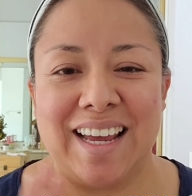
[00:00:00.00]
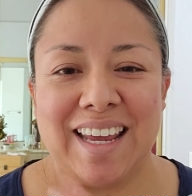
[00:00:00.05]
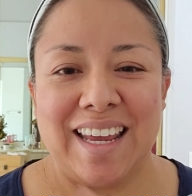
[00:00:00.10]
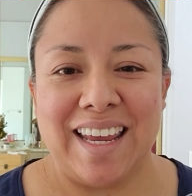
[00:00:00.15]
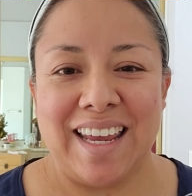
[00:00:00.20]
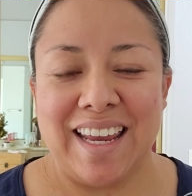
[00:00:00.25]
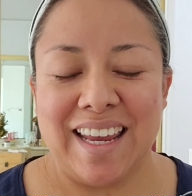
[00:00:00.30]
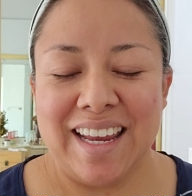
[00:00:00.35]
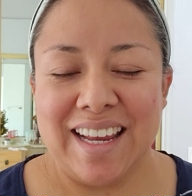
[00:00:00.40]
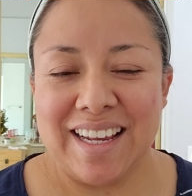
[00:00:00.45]

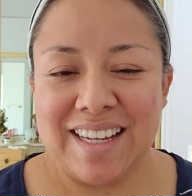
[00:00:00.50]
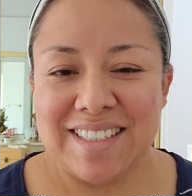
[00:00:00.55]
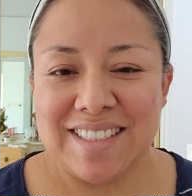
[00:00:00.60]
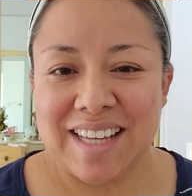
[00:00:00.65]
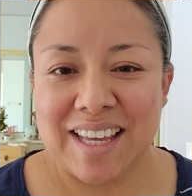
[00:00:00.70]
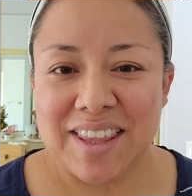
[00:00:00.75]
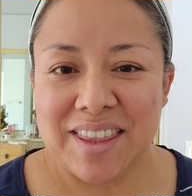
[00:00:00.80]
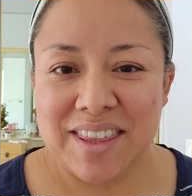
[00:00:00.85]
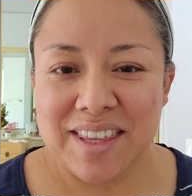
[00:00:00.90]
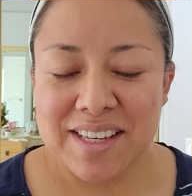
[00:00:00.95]
and
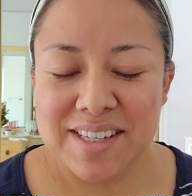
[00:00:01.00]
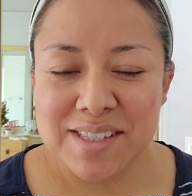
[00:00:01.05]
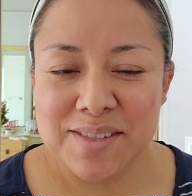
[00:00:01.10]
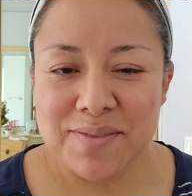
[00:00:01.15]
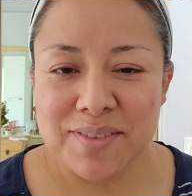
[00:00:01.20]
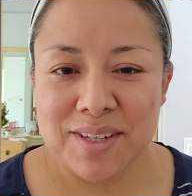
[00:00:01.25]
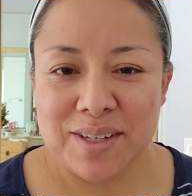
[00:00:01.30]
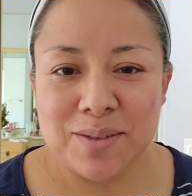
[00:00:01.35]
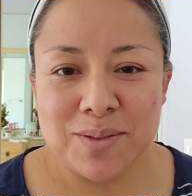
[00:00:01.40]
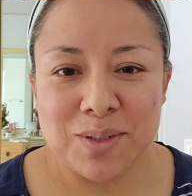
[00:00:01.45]
this
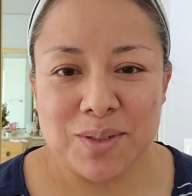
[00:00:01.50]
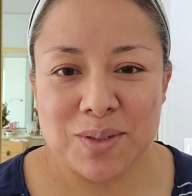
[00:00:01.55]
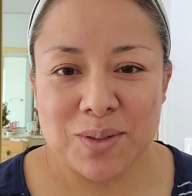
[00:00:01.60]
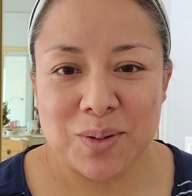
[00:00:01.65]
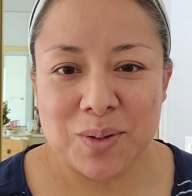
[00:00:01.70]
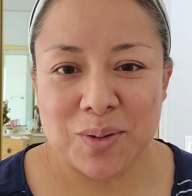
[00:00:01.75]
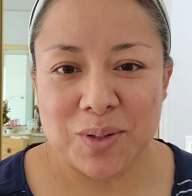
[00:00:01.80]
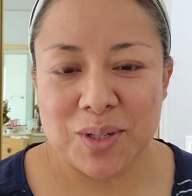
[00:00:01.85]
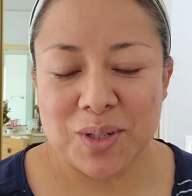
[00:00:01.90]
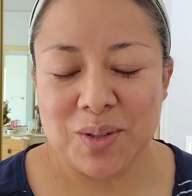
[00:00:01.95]
video
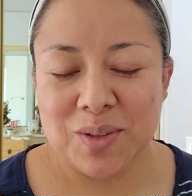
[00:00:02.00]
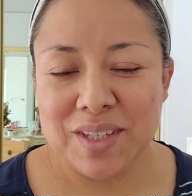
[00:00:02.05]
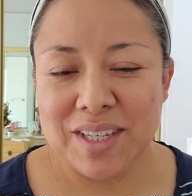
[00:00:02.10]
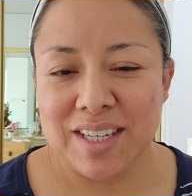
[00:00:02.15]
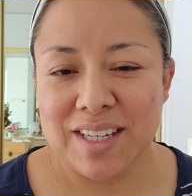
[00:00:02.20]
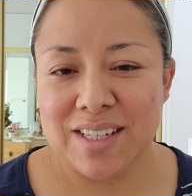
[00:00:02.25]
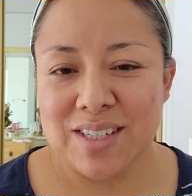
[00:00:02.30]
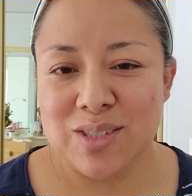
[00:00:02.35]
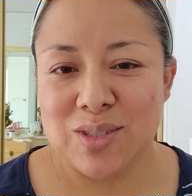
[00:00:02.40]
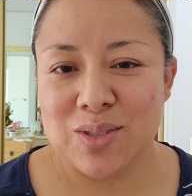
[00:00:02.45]
tutorial
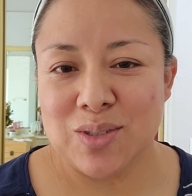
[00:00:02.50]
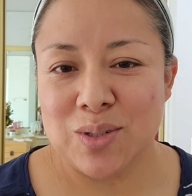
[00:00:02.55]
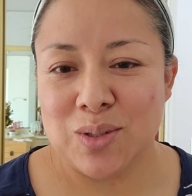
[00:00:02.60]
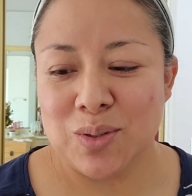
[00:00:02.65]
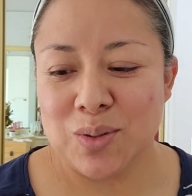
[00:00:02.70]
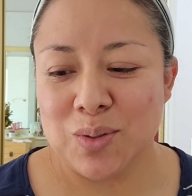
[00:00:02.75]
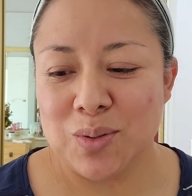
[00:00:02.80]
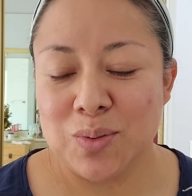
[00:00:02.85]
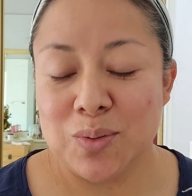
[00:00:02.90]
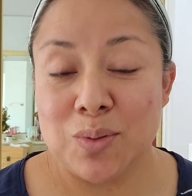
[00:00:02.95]
is
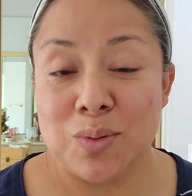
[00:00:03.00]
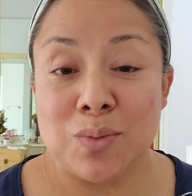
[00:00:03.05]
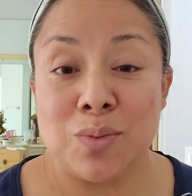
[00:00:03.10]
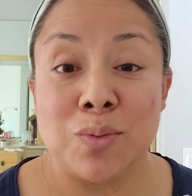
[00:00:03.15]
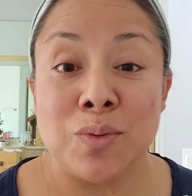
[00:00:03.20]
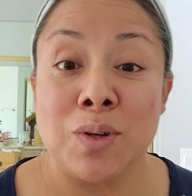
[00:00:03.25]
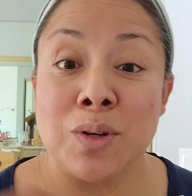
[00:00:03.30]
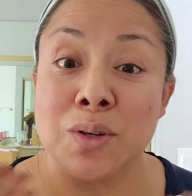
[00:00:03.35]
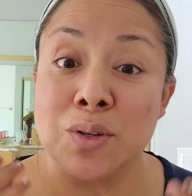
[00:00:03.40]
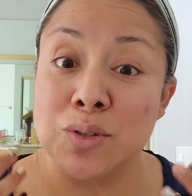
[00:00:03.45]

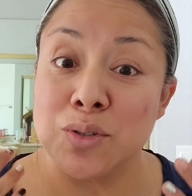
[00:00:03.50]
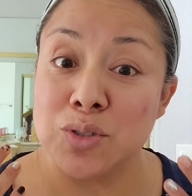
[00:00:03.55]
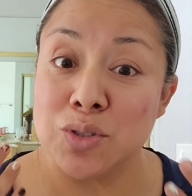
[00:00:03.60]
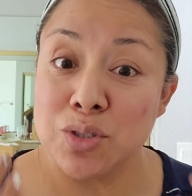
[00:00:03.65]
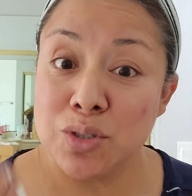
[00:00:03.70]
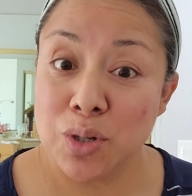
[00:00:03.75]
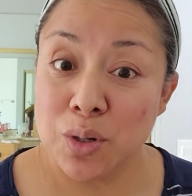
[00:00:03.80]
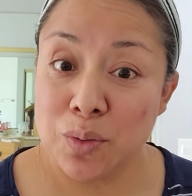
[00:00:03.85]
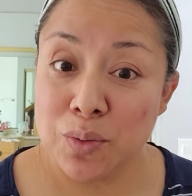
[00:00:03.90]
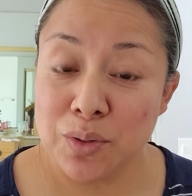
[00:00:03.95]
to
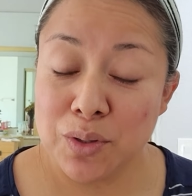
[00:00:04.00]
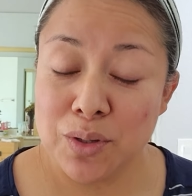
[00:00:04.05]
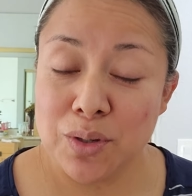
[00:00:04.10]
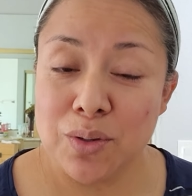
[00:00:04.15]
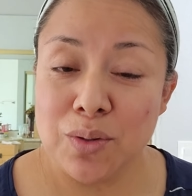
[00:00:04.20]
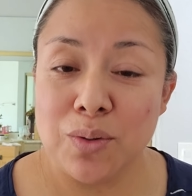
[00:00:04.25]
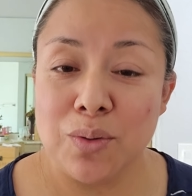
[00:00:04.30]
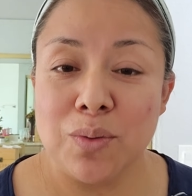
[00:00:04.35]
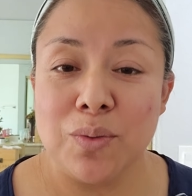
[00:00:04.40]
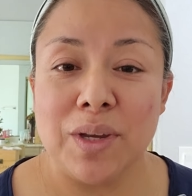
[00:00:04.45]
show
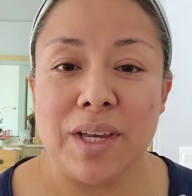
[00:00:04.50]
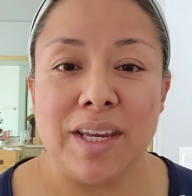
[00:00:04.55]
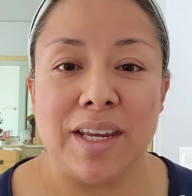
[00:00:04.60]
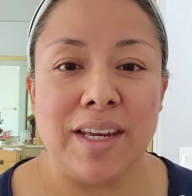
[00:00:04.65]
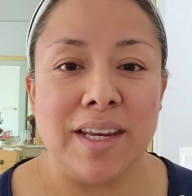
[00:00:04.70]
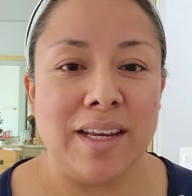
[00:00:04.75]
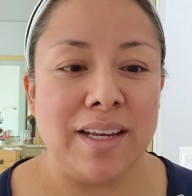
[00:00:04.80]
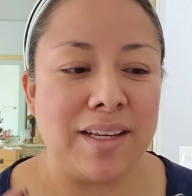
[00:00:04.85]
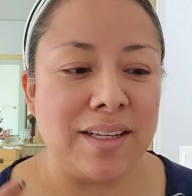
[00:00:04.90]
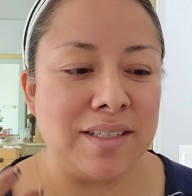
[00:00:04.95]
you
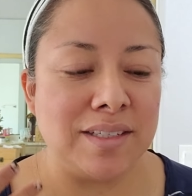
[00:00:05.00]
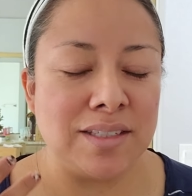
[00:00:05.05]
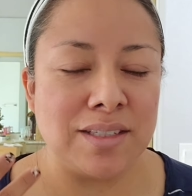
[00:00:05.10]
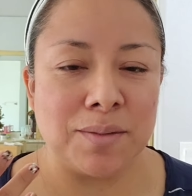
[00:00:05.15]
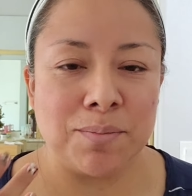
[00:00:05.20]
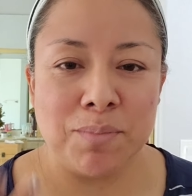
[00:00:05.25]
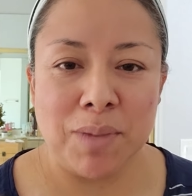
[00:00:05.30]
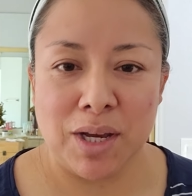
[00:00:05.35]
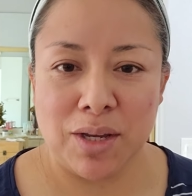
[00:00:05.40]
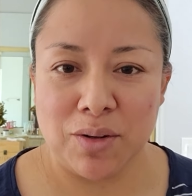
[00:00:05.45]
and
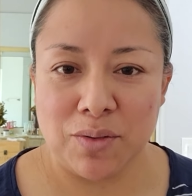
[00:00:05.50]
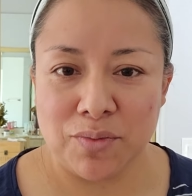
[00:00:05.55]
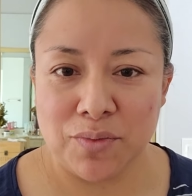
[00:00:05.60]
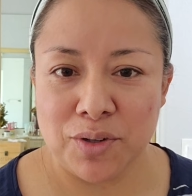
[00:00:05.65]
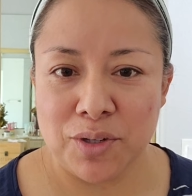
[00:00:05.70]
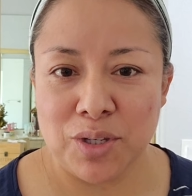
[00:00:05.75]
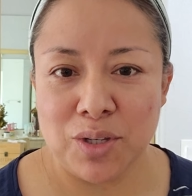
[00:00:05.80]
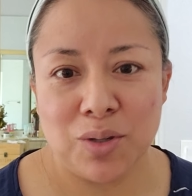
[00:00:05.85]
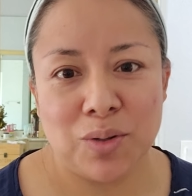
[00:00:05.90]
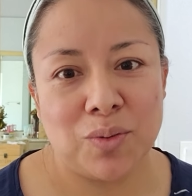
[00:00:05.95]
model for
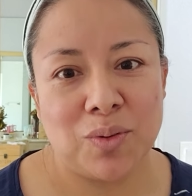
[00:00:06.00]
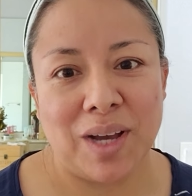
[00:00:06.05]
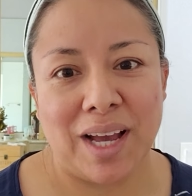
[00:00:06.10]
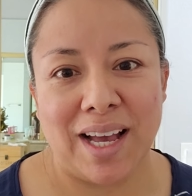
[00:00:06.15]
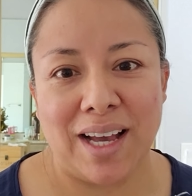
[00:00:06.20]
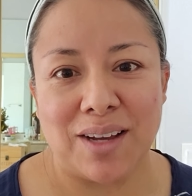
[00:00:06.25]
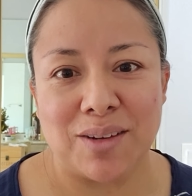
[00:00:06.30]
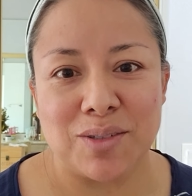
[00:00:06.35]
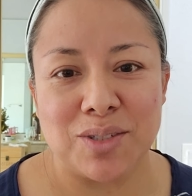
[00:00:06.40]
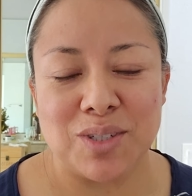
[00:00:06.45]
you
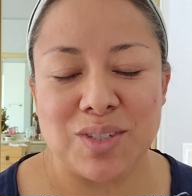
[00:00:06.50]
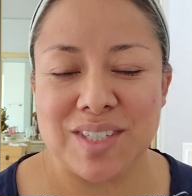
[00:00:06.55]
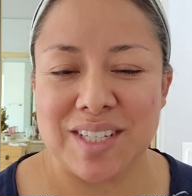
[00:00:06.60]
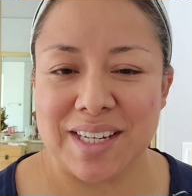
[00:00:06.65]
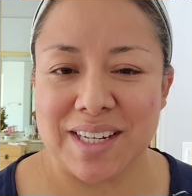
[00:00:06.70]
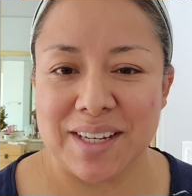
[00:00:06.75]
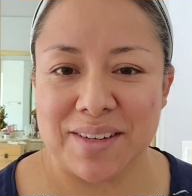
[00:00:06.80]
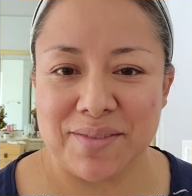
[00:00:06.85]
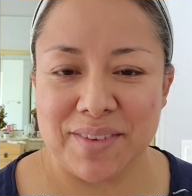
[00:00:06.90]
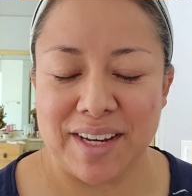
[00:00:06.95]
how to
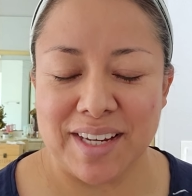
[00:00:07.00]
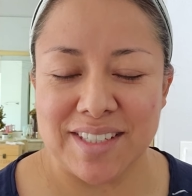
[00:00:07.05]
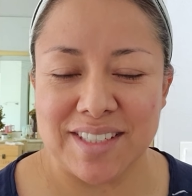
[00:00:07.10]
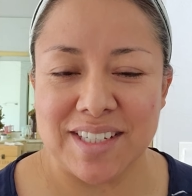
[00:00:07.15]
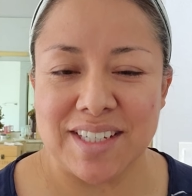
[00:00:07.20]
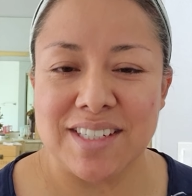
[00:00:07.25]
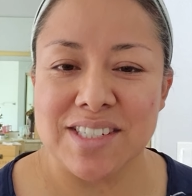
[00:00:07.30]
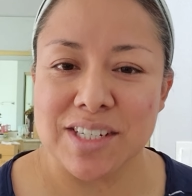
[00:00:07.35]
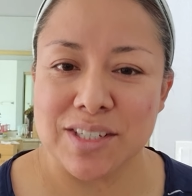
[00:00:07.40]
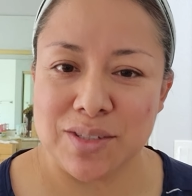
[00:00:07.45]
take
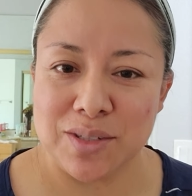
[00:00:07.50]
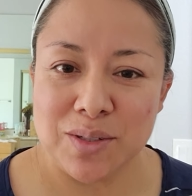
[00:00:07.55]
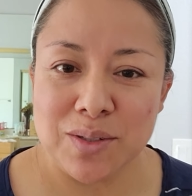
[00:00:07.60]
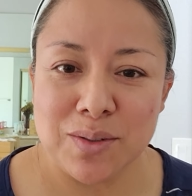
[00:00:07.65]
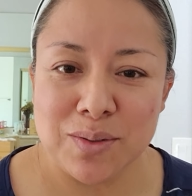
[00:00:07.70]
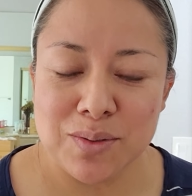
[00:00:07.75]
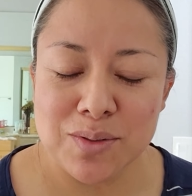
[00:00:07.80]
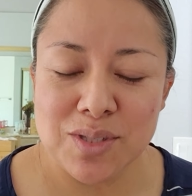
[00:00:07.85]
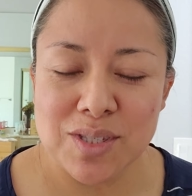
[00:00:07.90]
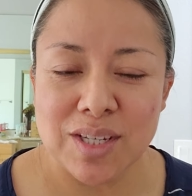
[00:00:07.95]
advantage and
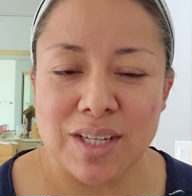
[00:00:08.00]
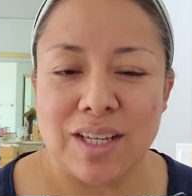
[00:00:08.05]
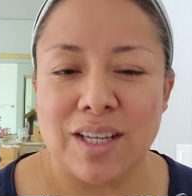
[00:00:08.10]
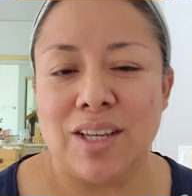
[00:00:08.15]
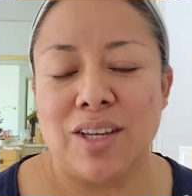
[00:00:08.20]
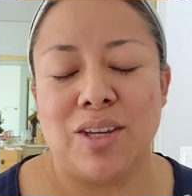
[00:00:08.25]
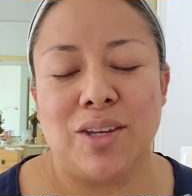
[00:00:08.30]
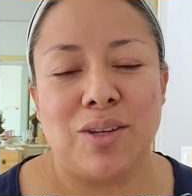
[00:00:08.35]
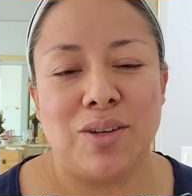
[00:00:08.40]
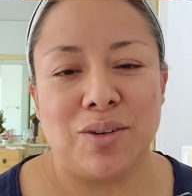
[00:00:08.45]
use
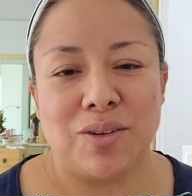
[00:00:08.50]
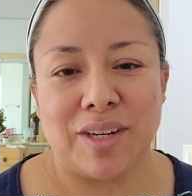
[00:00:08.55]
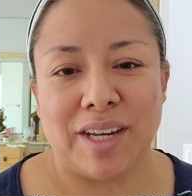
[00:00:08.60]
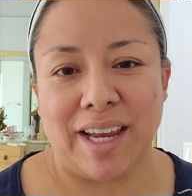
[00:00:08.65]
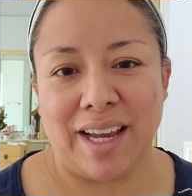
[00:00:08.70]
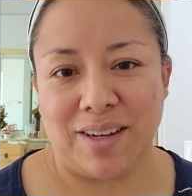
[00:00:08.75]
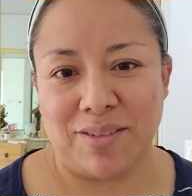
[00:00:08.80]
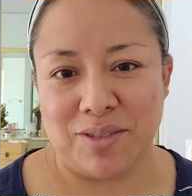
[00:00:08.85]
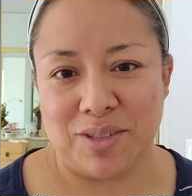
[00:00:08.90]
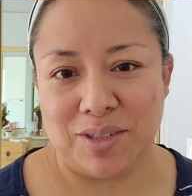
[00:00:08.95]
your
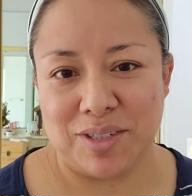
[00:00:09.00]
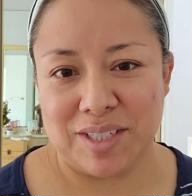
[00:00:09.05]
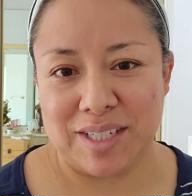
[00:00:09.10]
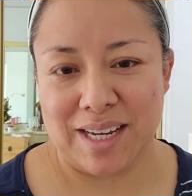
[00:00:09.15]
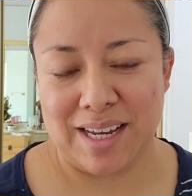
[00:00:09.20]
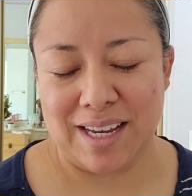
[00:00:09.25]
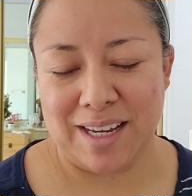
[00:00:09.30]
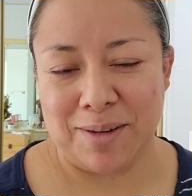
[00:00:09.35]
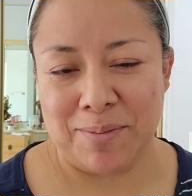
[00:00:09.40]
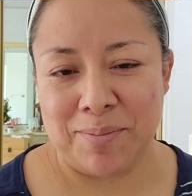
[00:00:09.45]

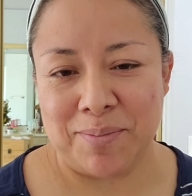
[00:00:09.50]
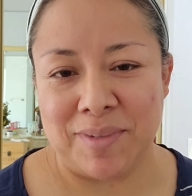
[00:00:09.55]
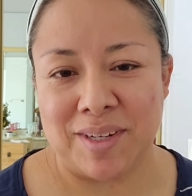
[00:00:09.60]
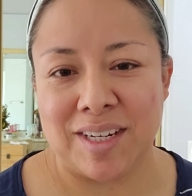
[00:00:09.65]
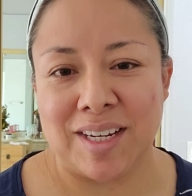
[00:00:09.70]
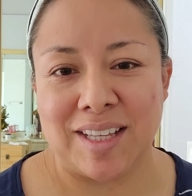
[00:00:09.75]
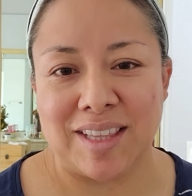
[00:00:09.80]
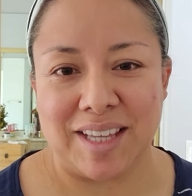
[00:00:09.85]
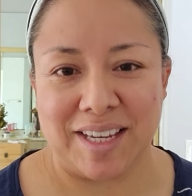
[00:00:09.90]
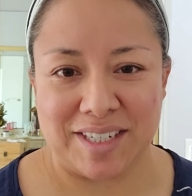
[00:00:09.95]
Countertime
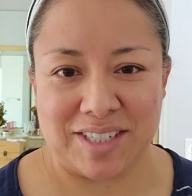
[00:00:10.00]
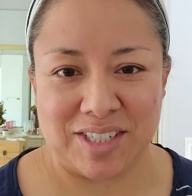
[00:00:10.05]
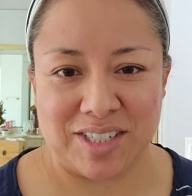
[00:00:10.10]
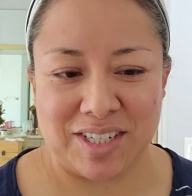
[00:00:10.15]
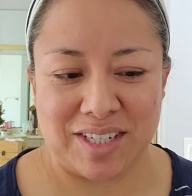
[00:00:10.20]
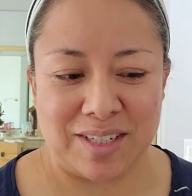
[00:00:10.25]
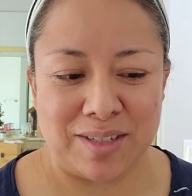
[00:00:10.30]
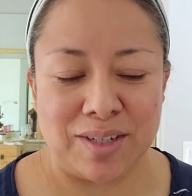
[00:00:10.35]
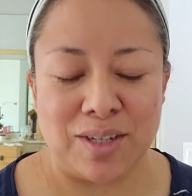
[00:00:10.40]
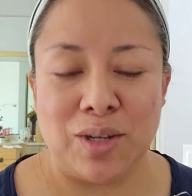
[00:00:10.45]

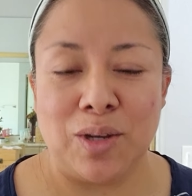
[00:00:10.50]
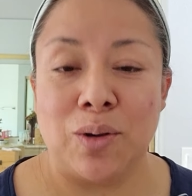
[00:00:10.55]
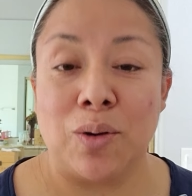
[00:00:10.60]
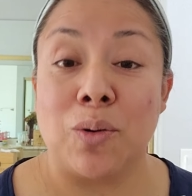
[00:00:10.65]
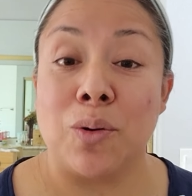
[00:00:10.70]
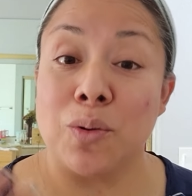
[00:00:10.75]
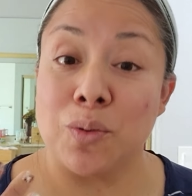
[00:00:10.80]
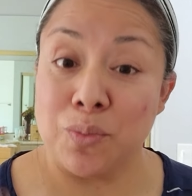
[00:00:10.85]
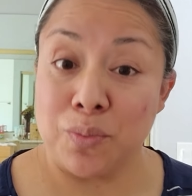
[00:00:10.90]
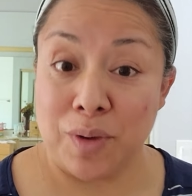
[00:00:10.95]
collection
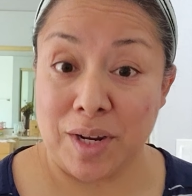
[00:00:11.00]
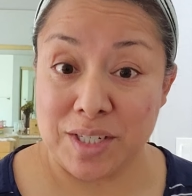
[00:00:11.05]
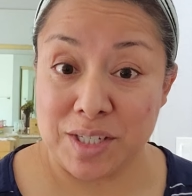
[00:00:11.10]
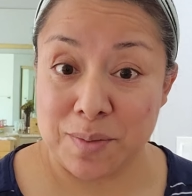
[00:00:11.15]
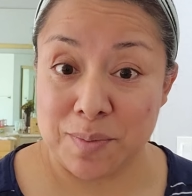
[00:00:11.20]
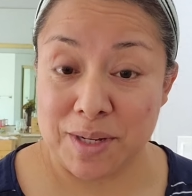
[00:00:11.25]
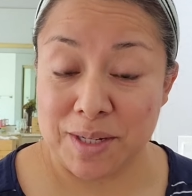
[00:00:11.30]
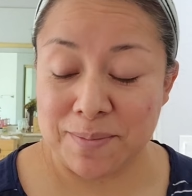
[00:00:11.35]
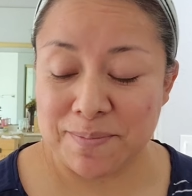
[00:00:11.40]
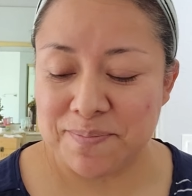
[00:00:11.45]
or
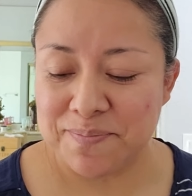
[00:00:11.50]
regimen.